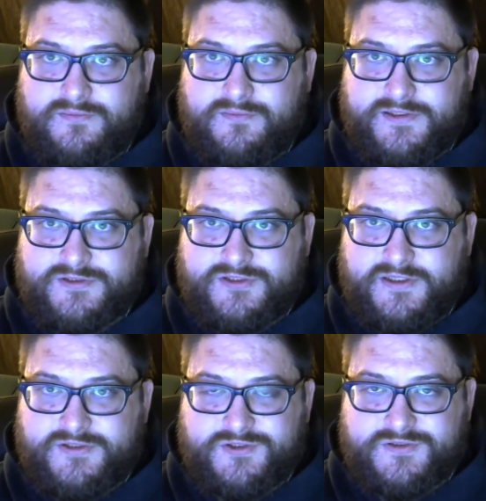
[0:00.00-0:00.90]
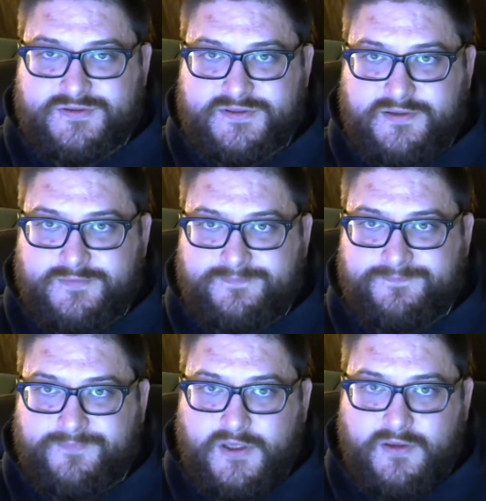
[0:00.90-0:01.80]
exchanges. So
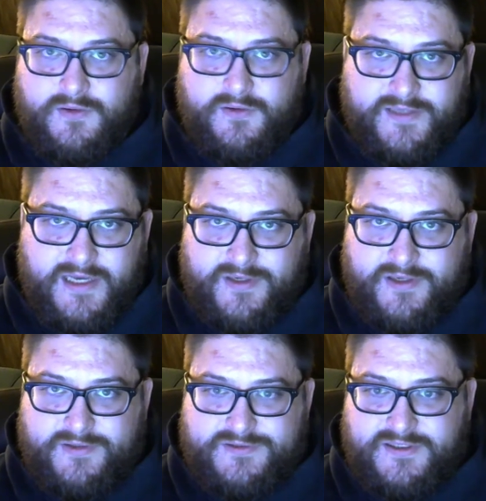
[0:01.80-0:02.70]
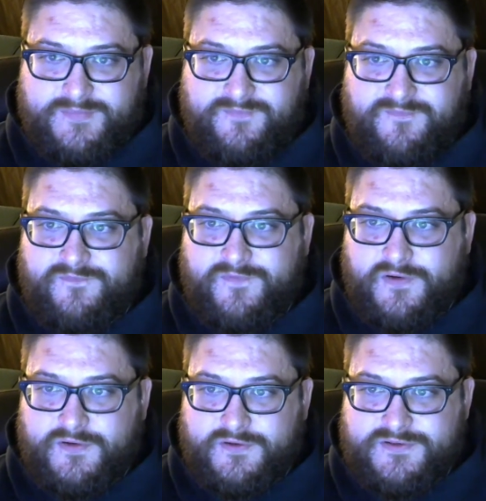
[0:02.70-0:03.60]
yeah, I'm gonna go sub
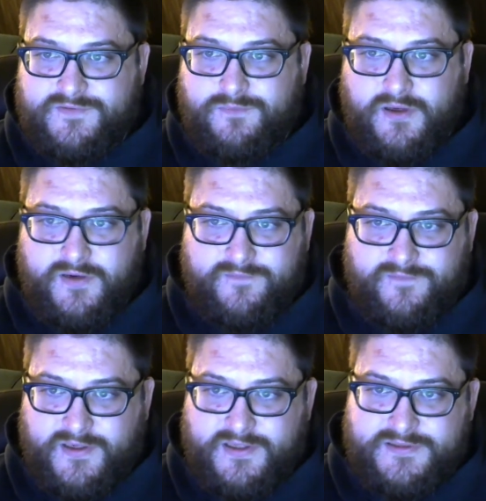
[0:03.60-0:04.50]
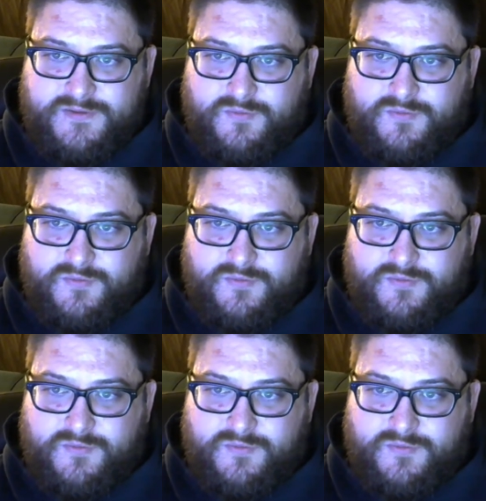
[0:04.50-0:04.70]
first, probably for Dawson.